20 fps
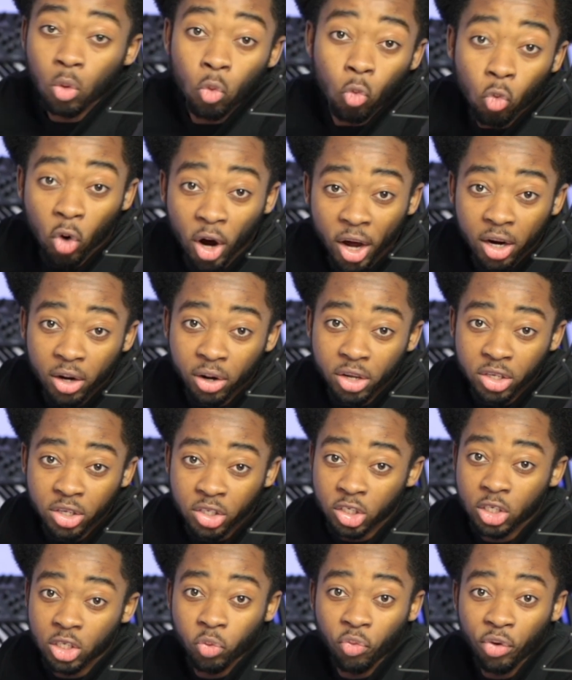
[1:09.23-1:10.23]
White noise is
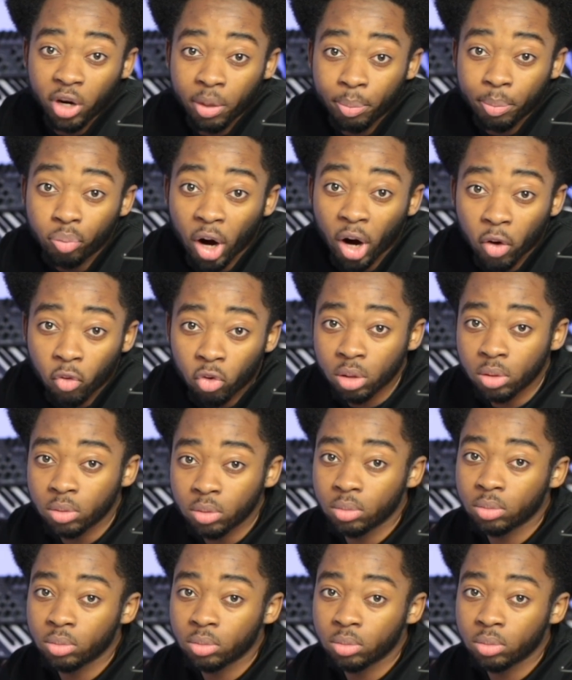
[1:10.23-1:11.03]
the really bright one.